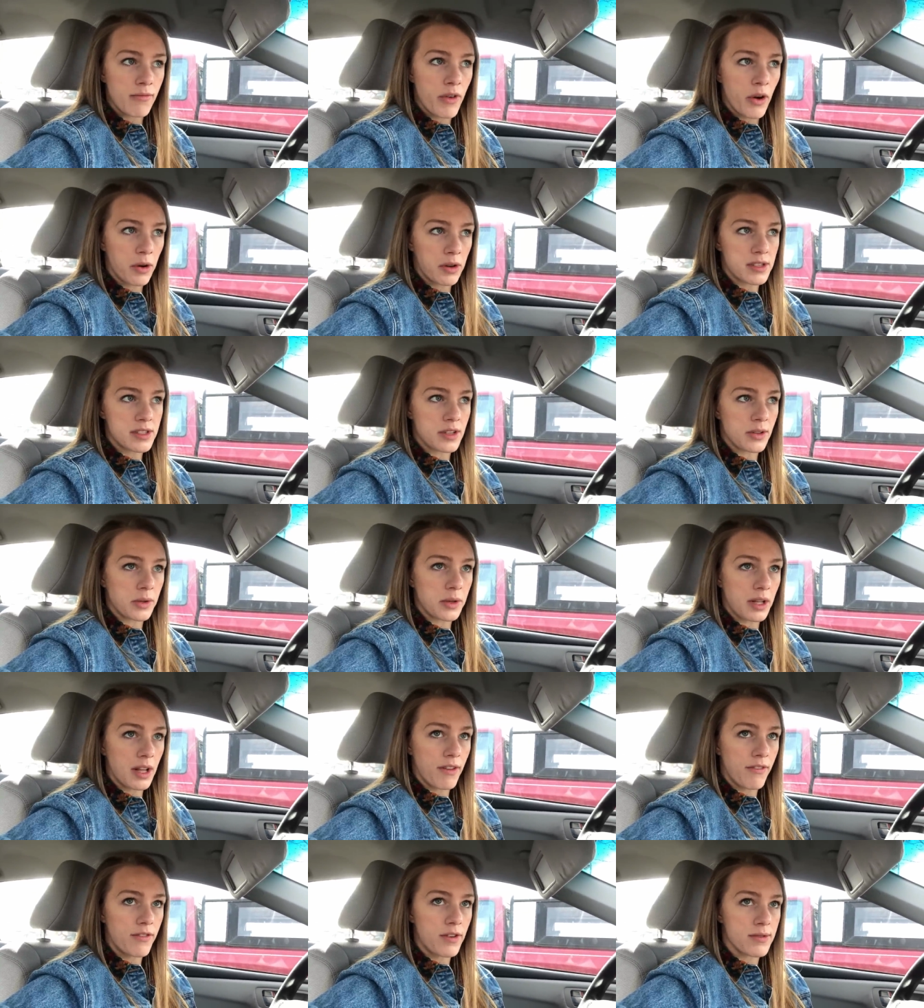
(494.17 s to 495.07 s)
focus
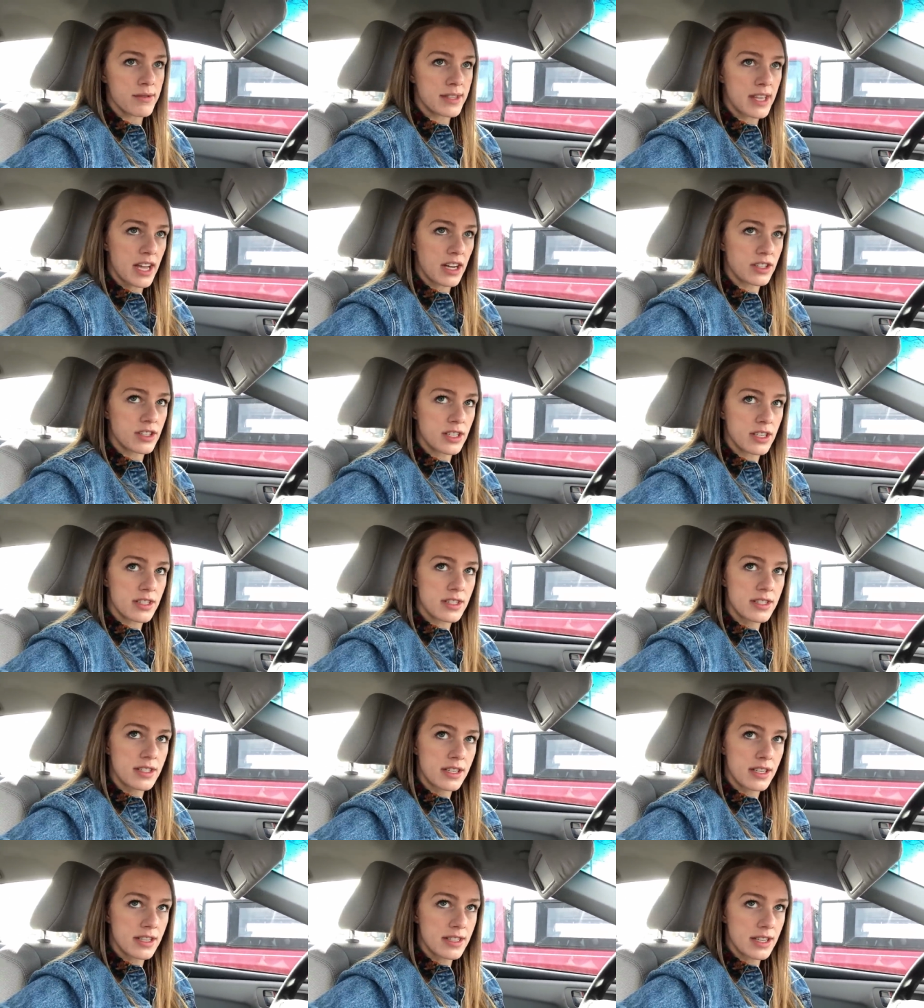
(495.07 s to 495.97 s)
only a few sections
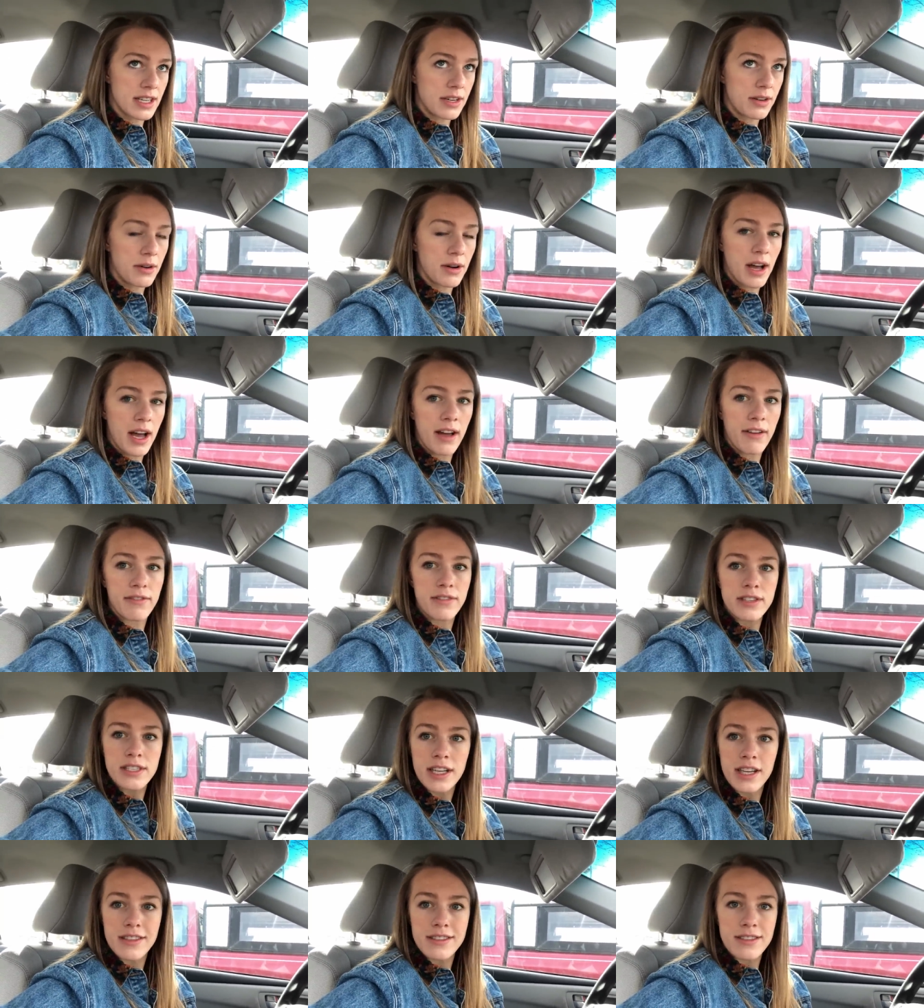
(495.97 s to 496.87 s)
because I don't have
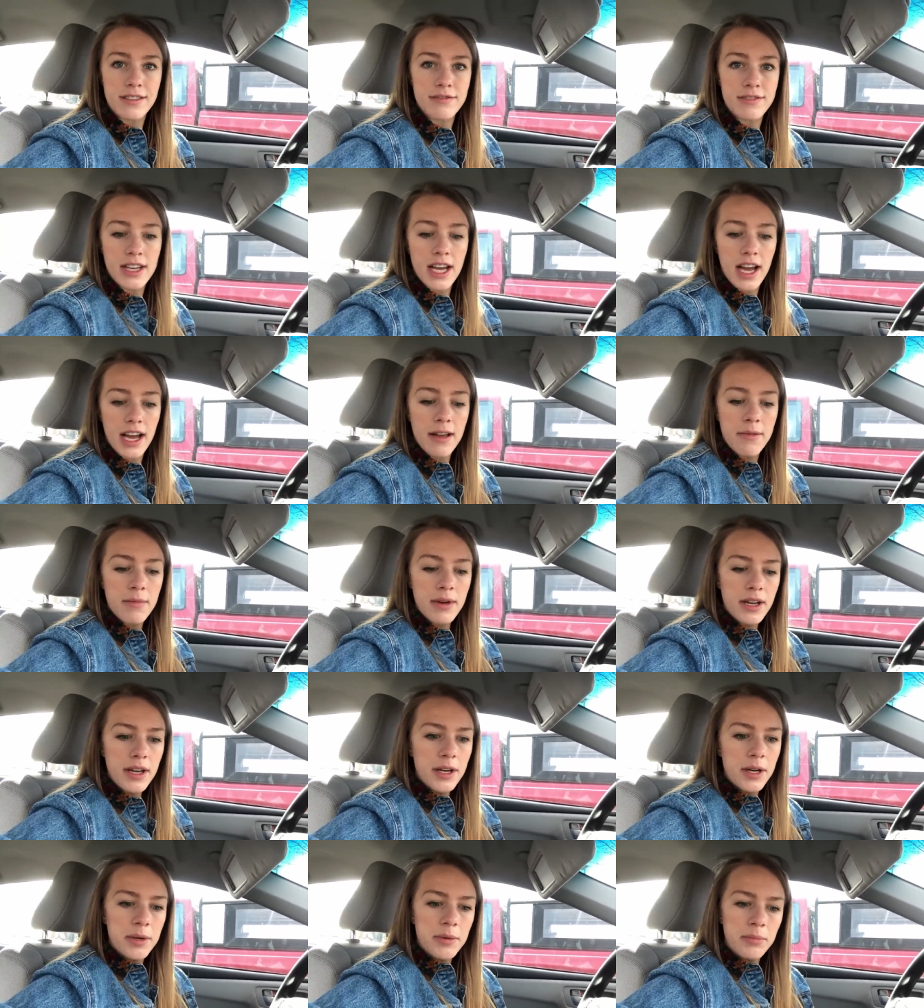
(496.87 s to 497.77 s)
tons of time,
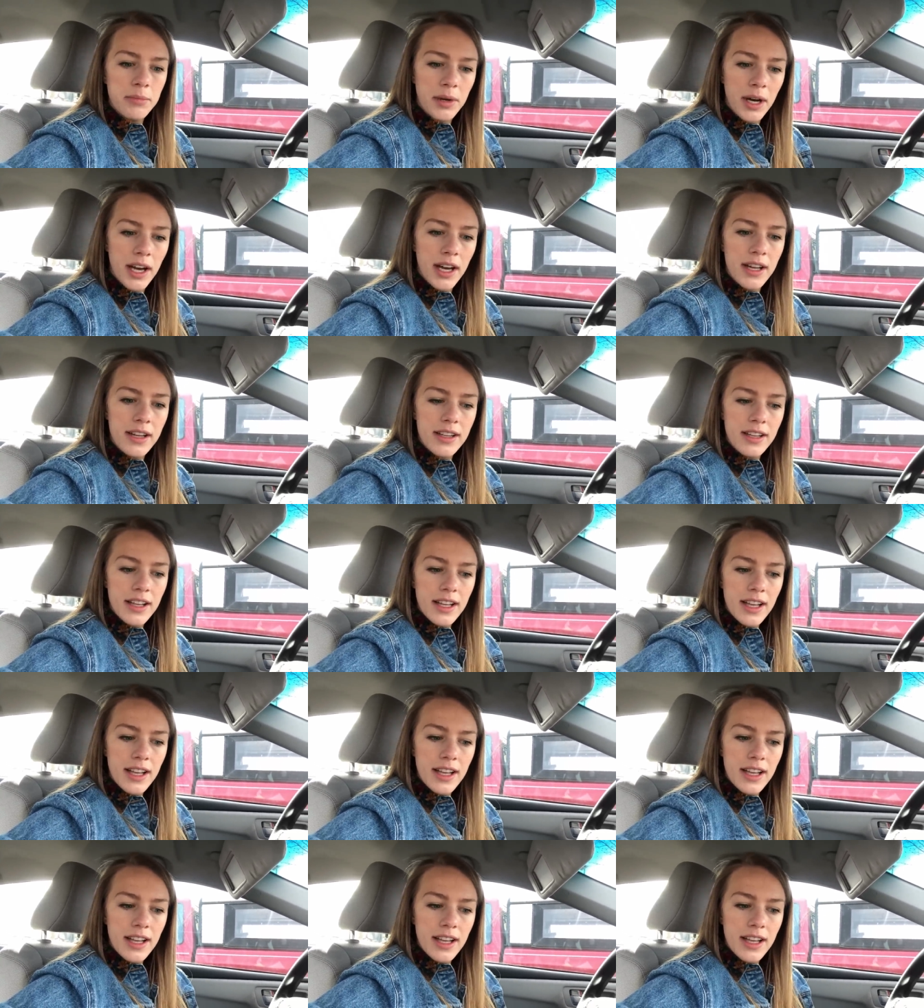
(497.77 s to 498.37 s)
but